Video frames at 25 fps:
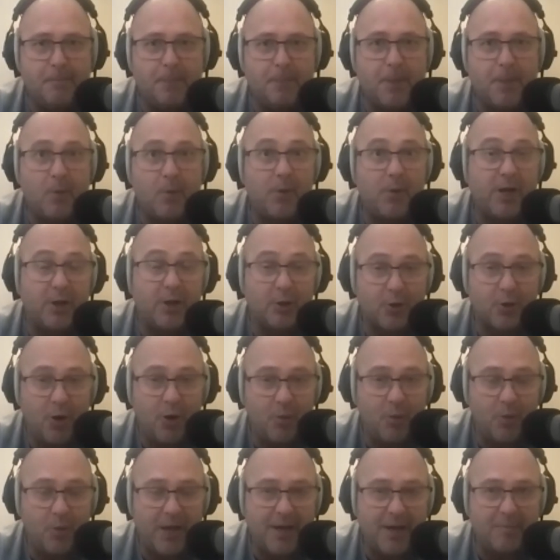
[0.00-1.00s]
we can look
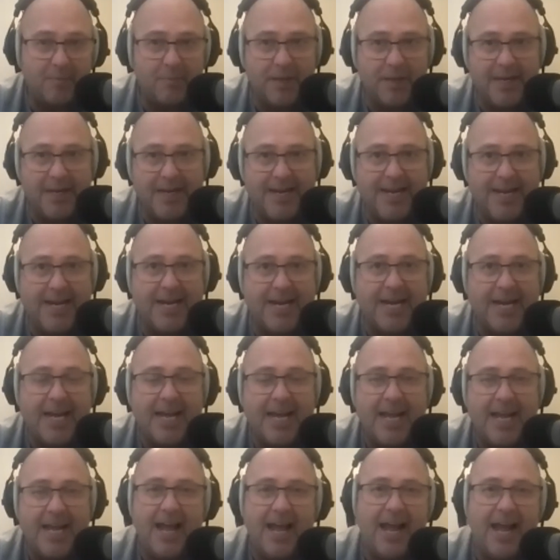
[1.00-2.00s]
on Wikipedia
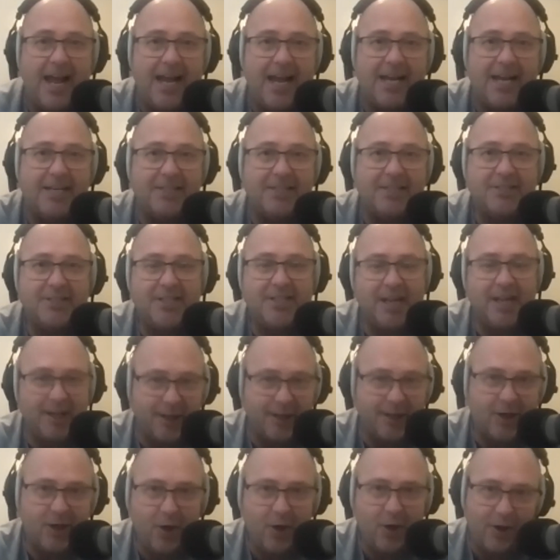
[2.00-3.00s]
and tell a
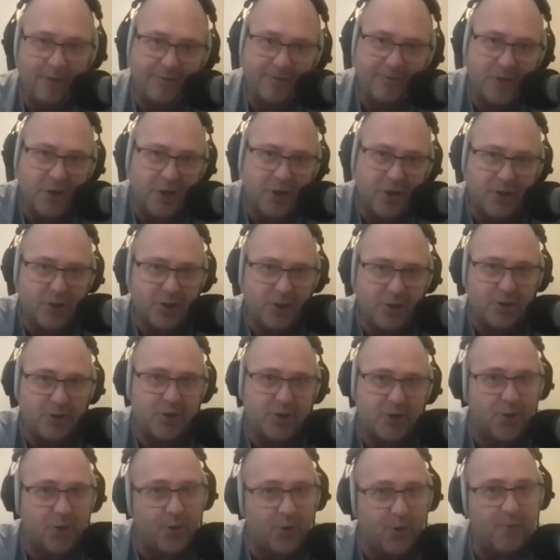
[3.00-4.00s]
Clive Churchill
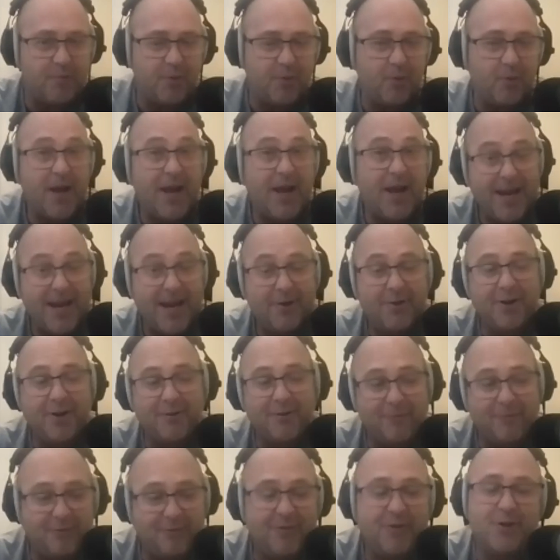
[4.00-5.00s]
story, but we're hearing
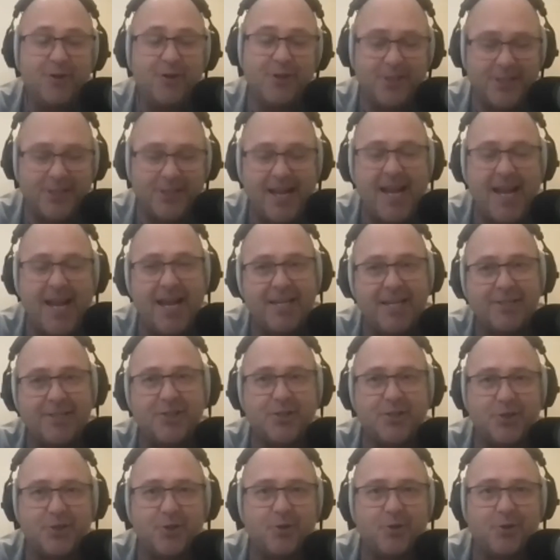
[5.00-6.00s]
firsthand
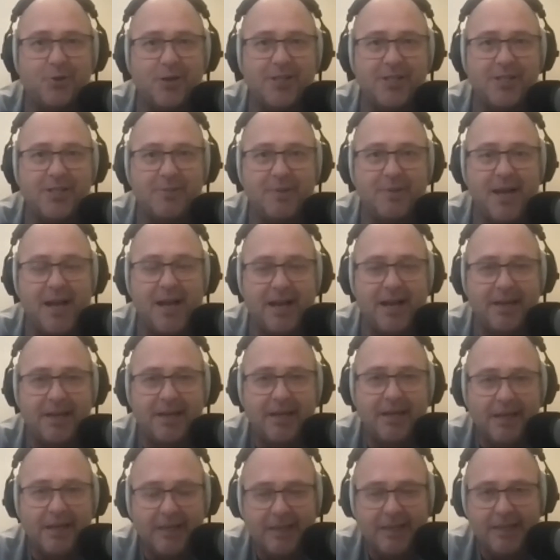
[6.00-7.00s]
stories about
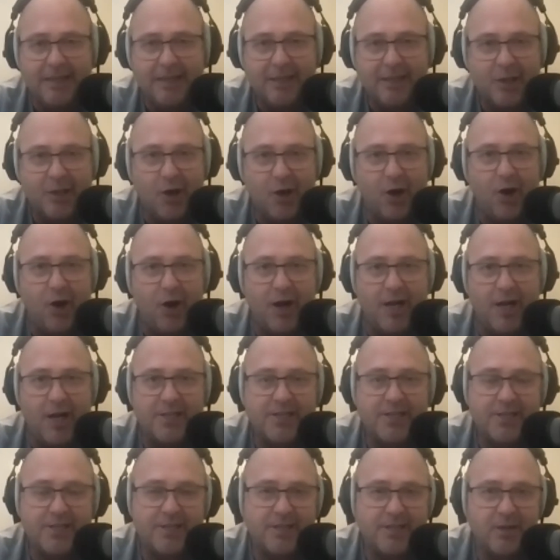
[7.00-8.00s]

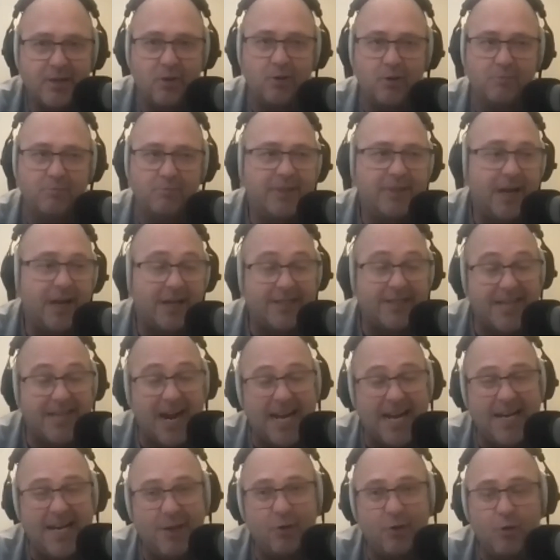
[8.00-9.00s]
guys,
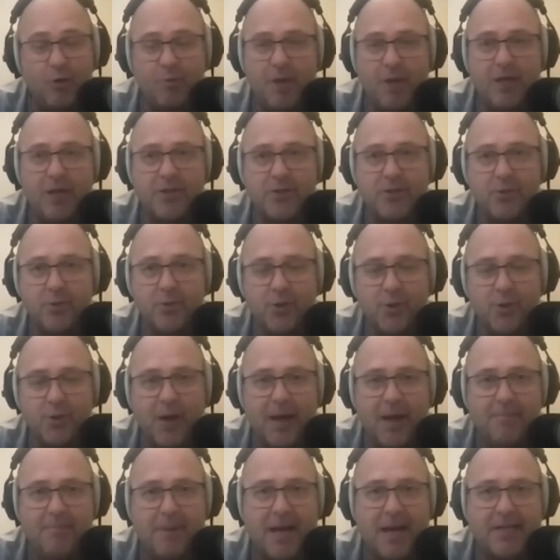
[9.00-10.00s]
dating almost all the
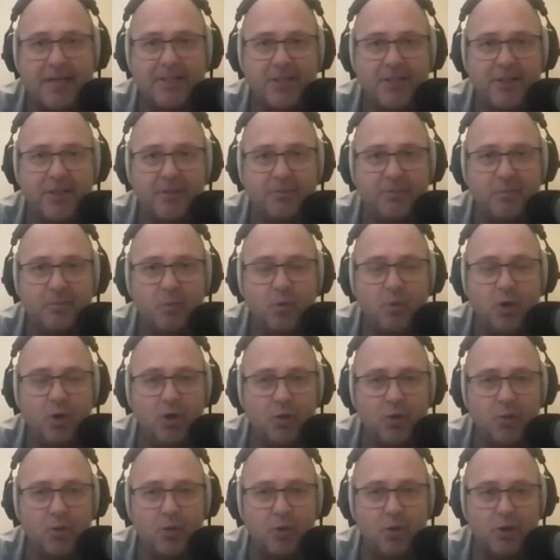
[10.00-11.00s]
way back to
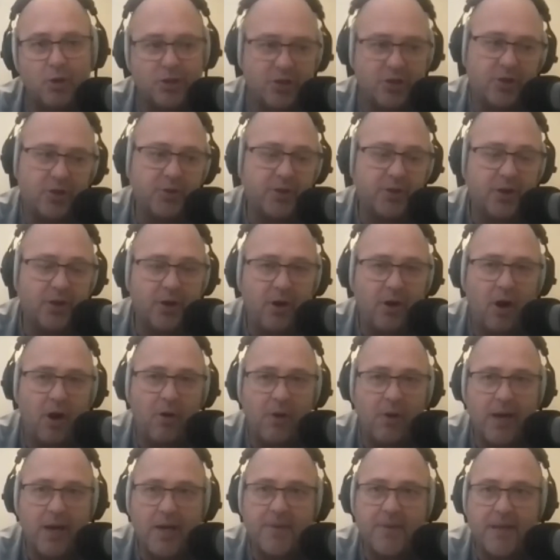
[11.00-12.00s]
World War II. And I
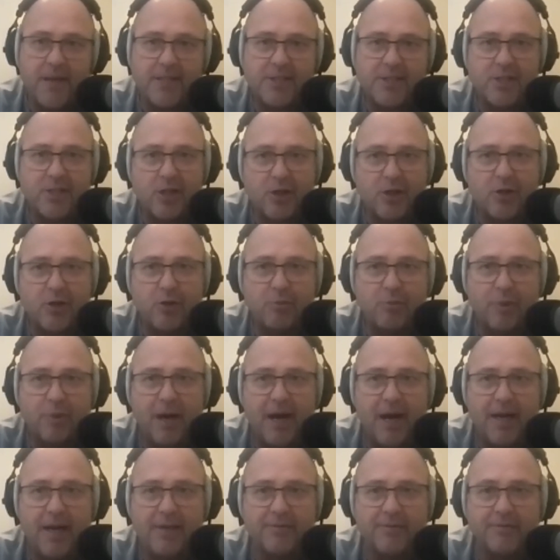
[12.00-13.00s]
reckon that's the cool
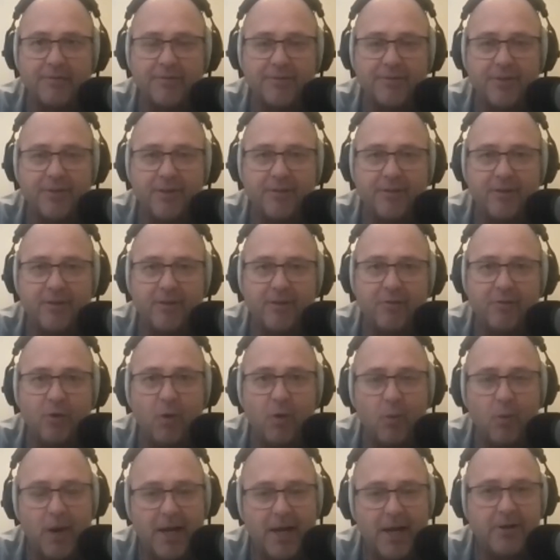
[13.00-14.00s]
part of
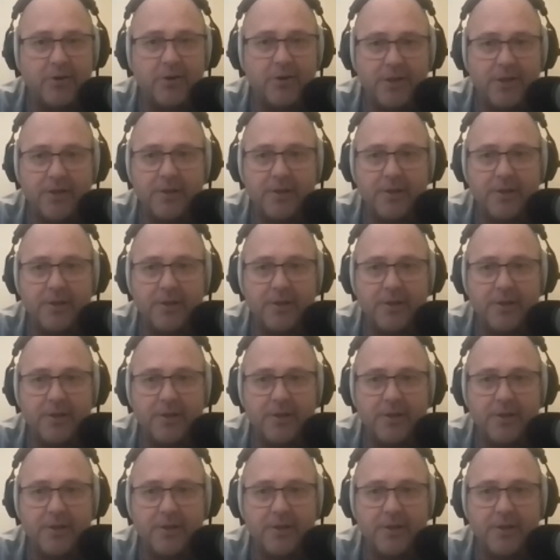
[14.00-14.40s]
what we're doing at the